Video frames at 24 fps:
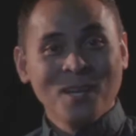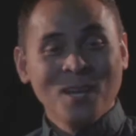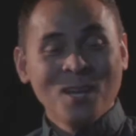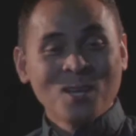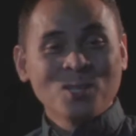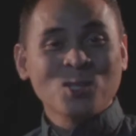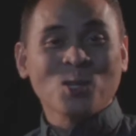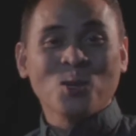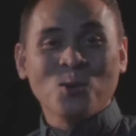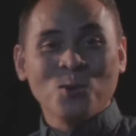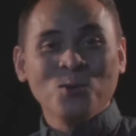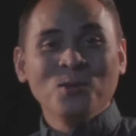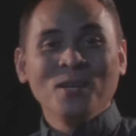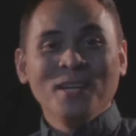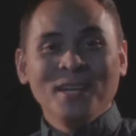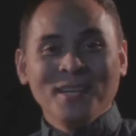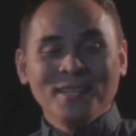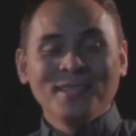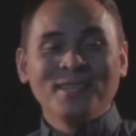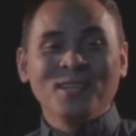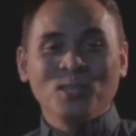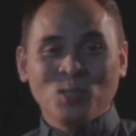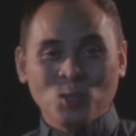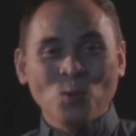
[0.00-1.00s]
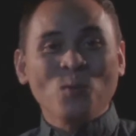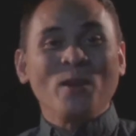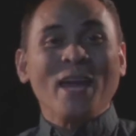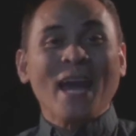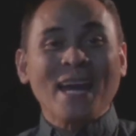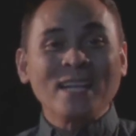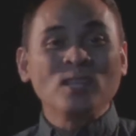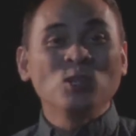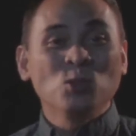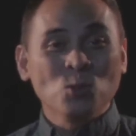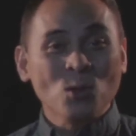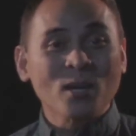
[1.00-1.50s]
So, th- so we
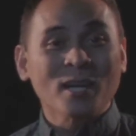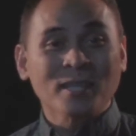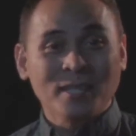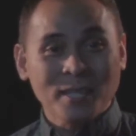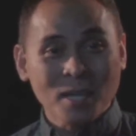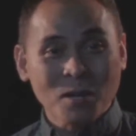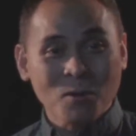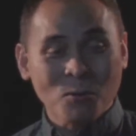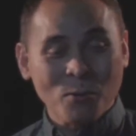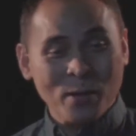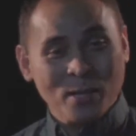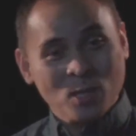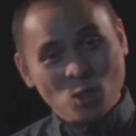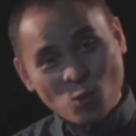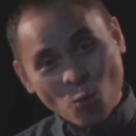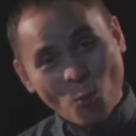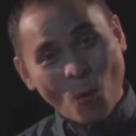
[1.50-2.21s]
had two categories.